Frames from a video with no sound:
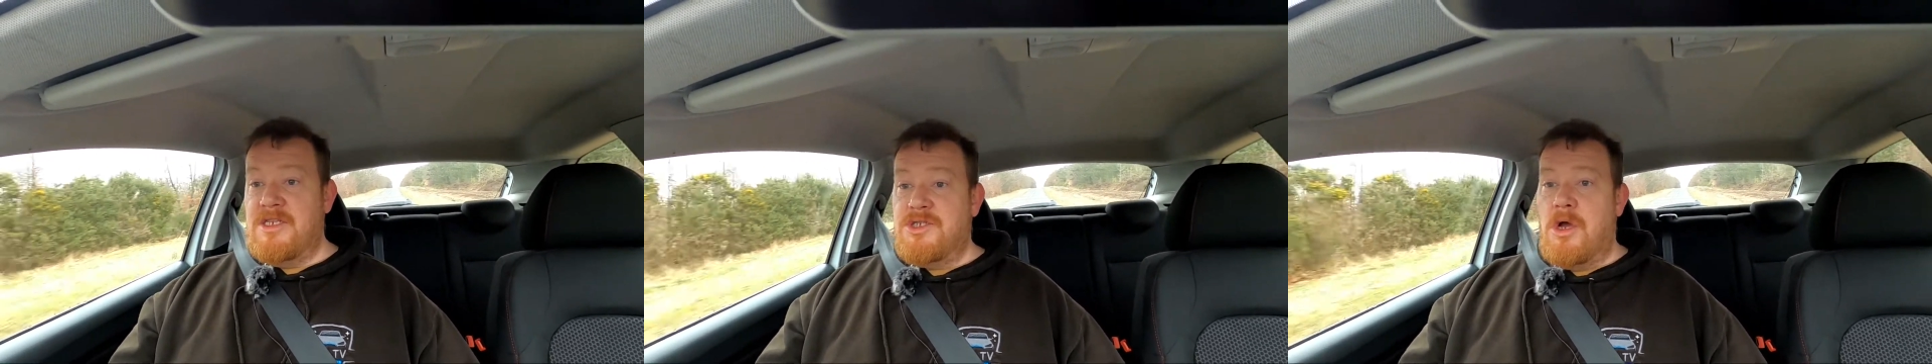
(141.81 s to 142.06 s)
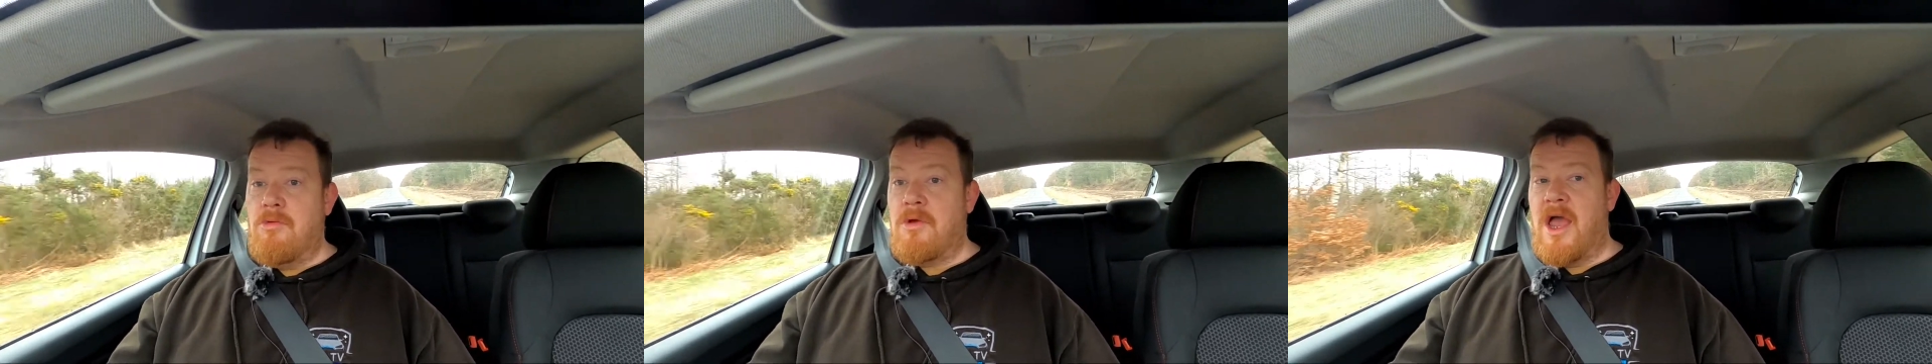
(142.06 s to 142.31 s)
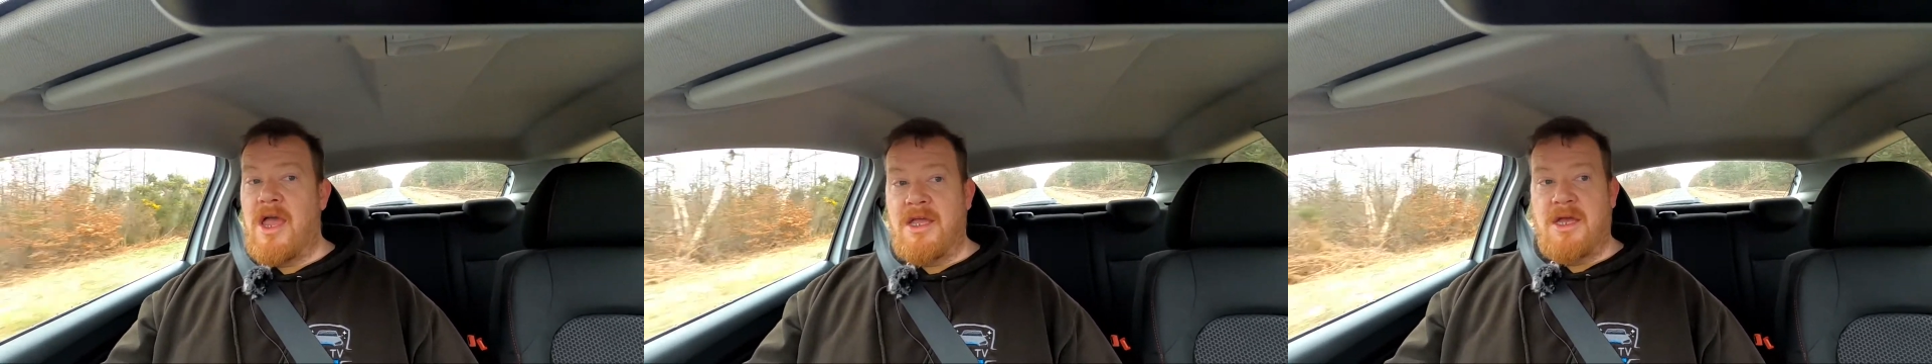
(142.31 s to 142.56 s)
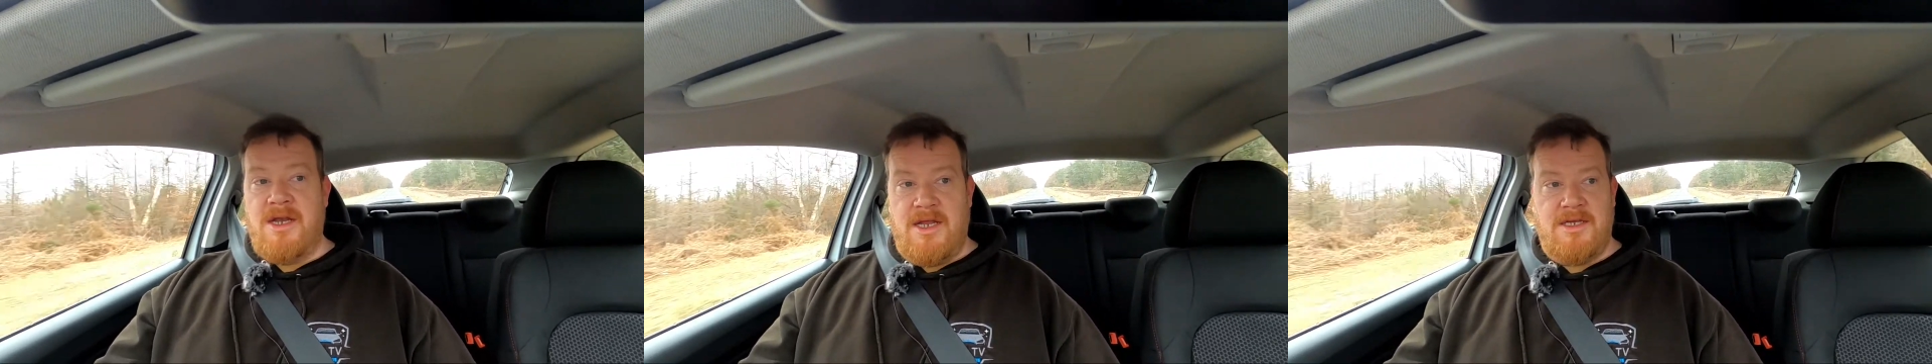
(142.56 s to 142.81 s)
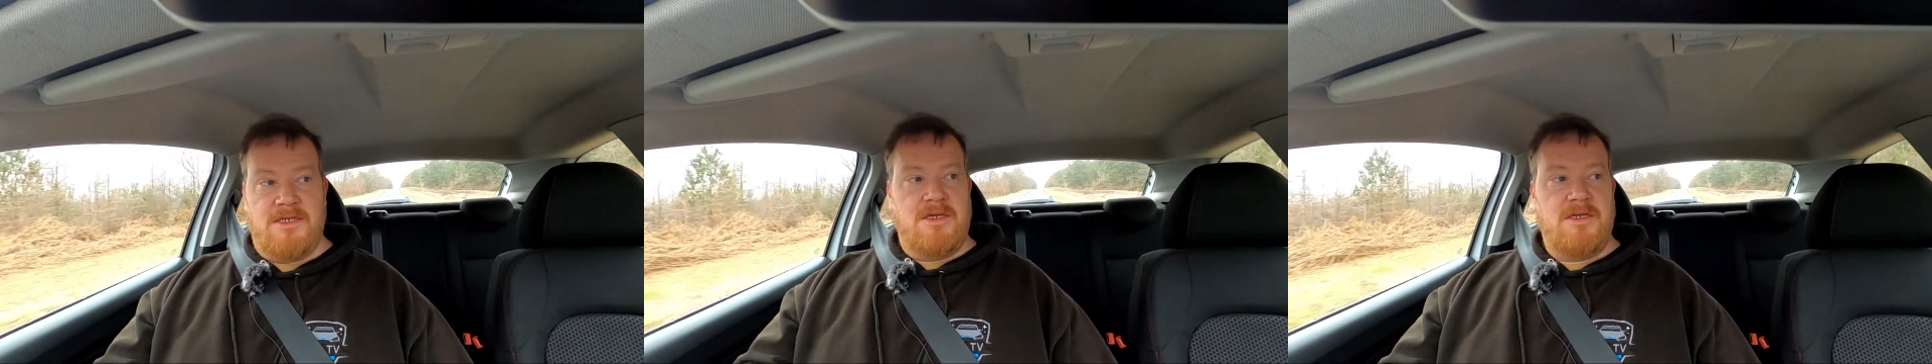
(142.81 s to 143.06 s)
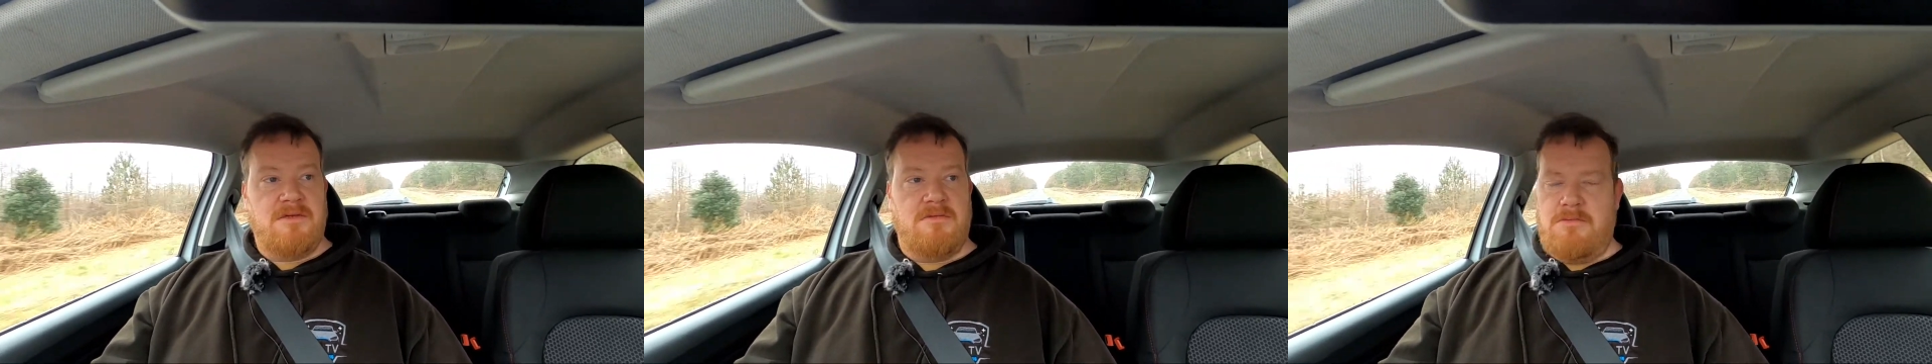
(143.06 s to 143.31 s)
it's okay, and it
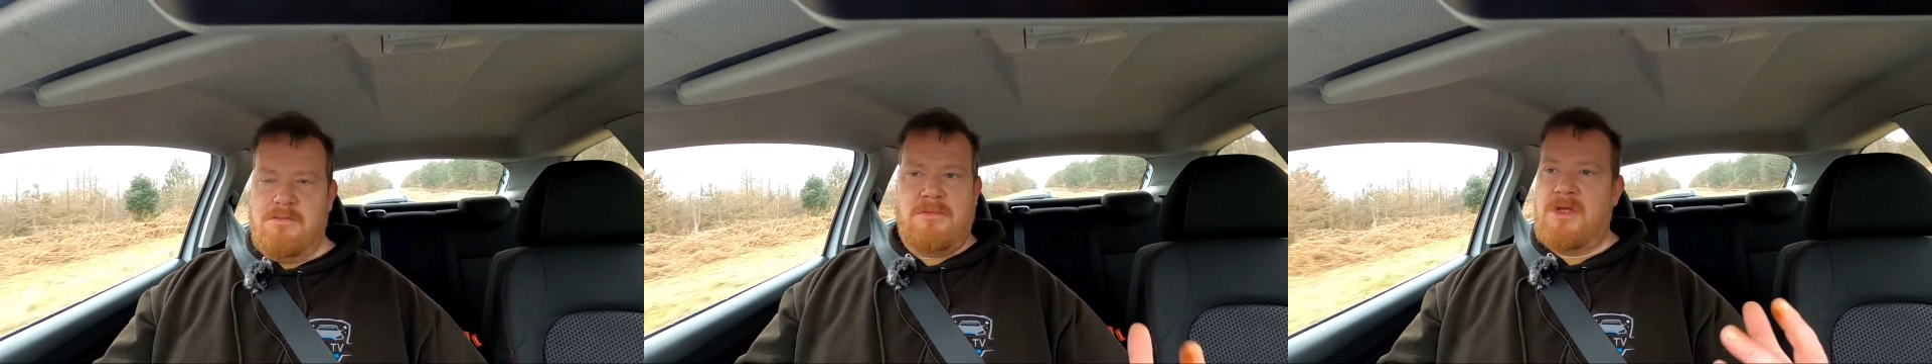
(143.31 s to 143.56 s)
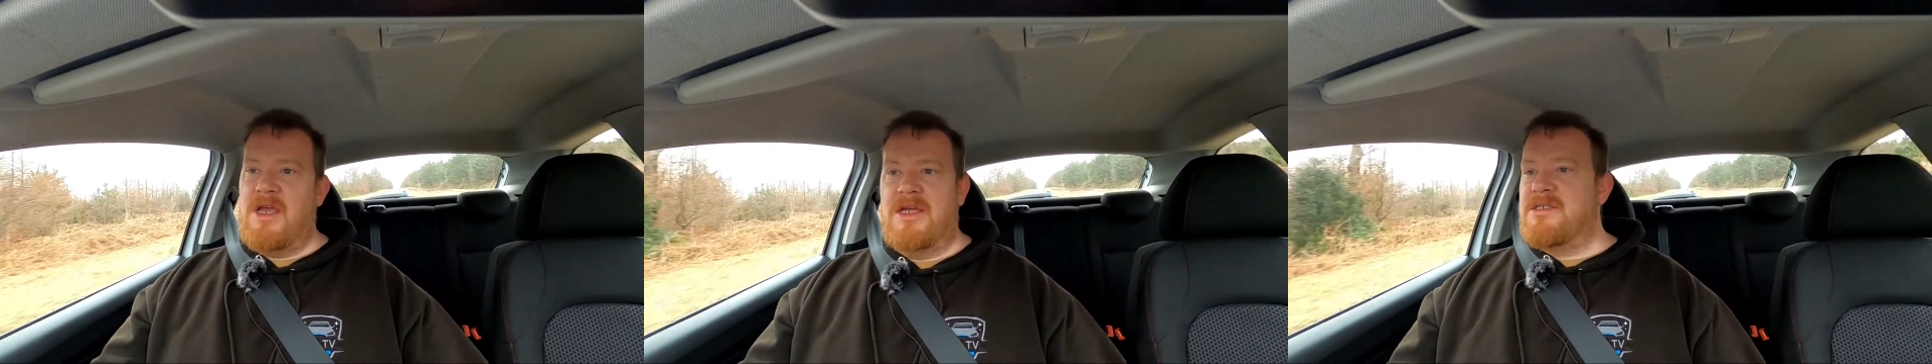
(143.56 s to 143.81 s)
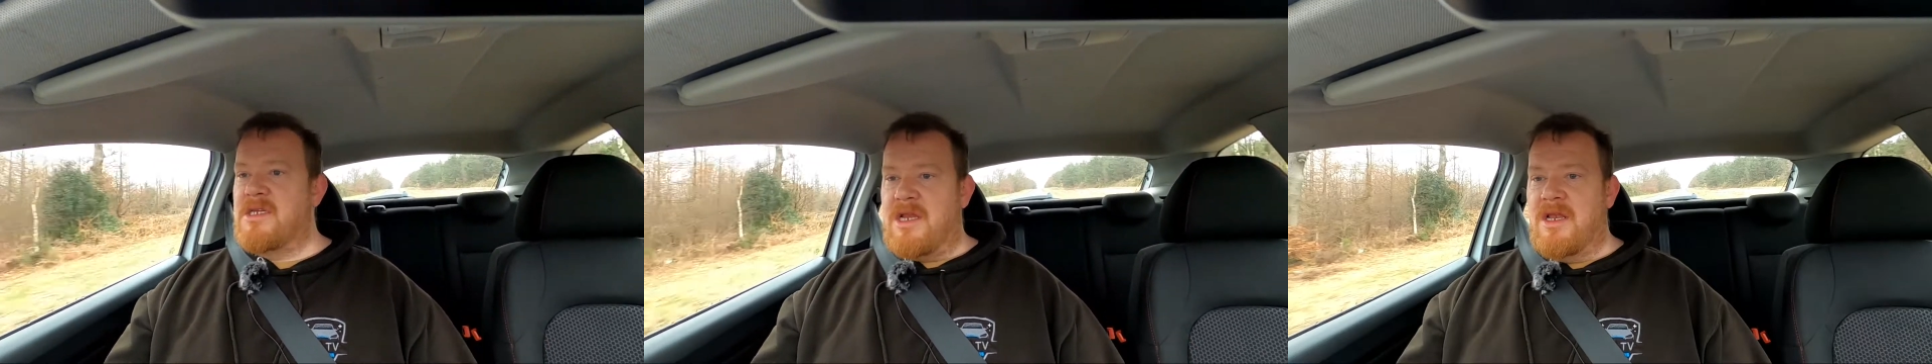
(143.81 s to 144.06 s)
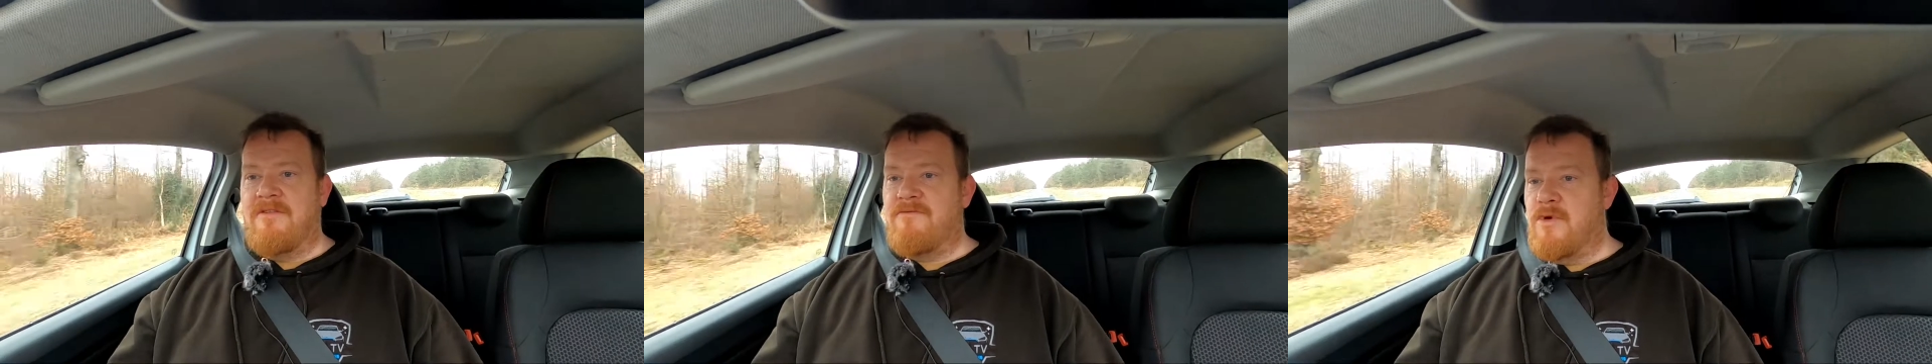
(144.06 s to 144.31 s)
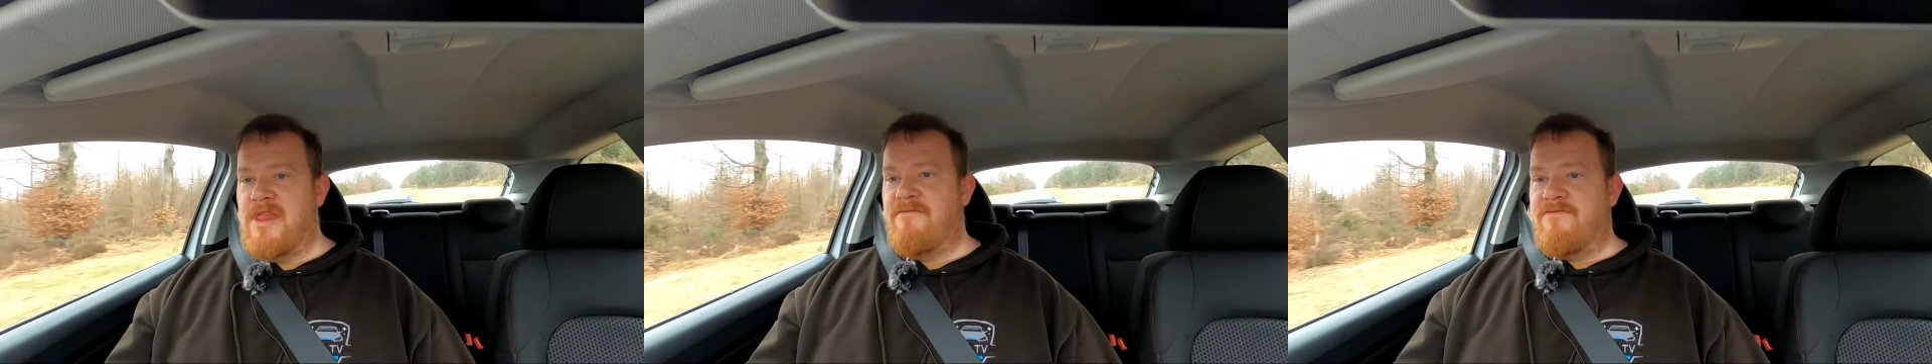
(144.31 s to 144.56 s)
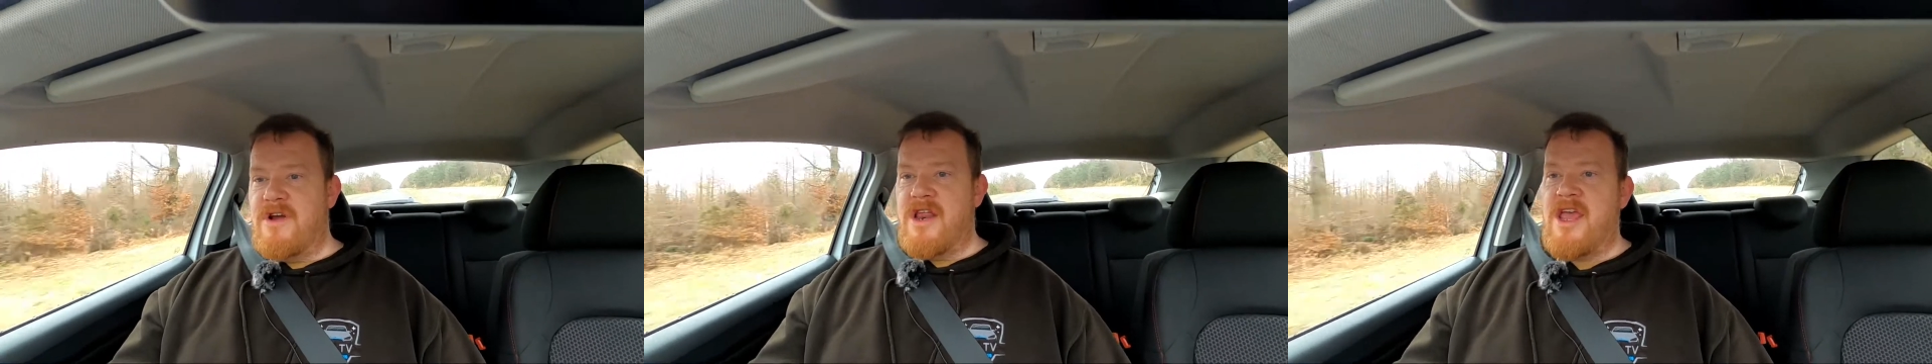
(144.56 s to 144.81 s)
easily lived
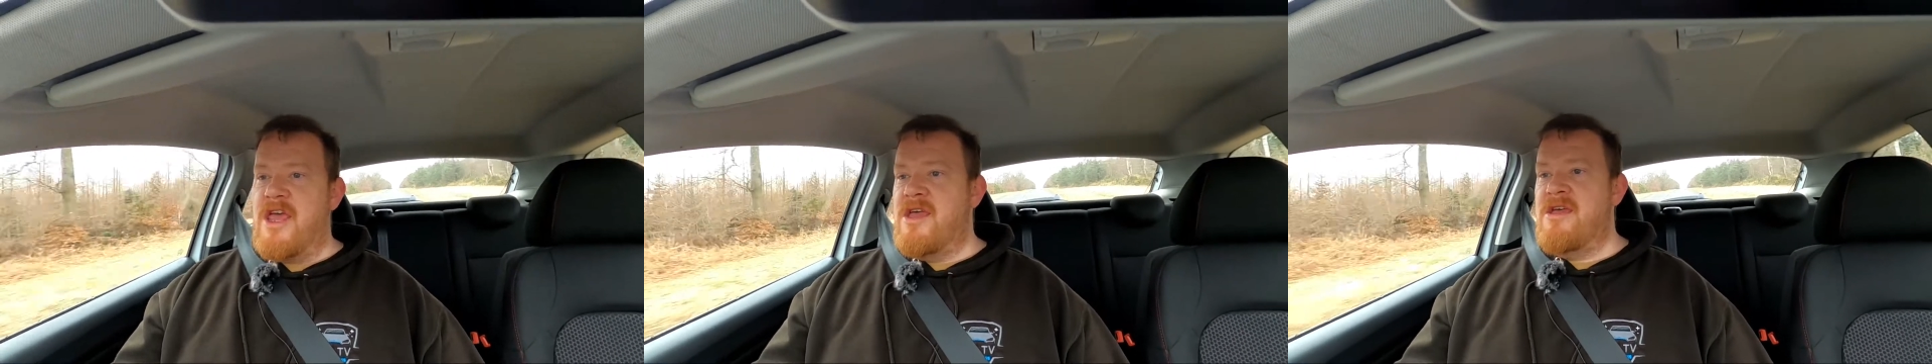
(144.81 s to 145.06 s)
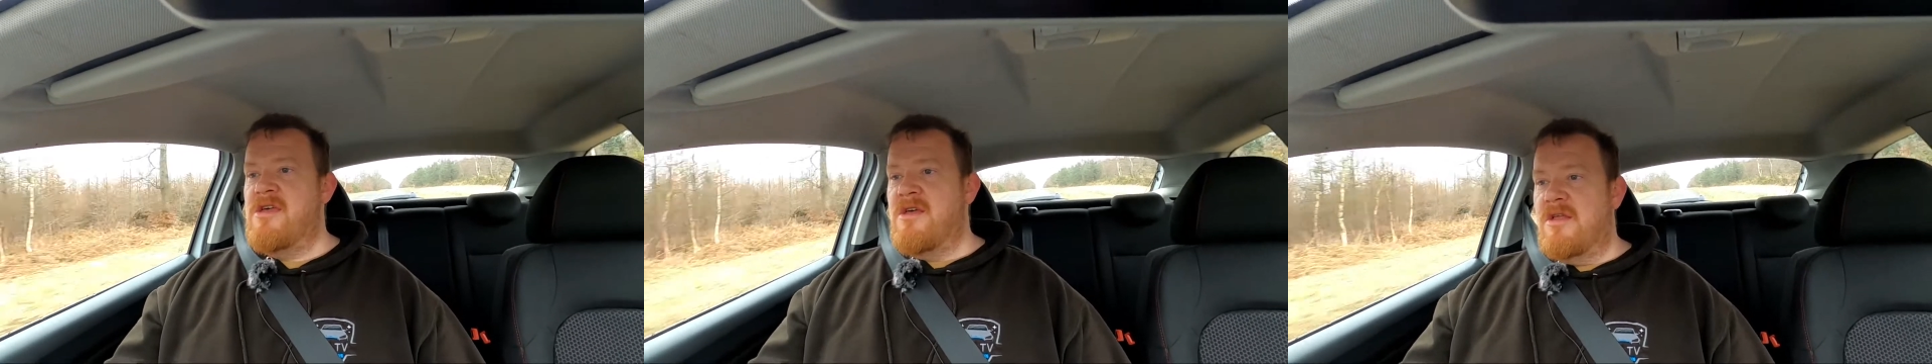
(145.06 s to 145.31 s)
with every day.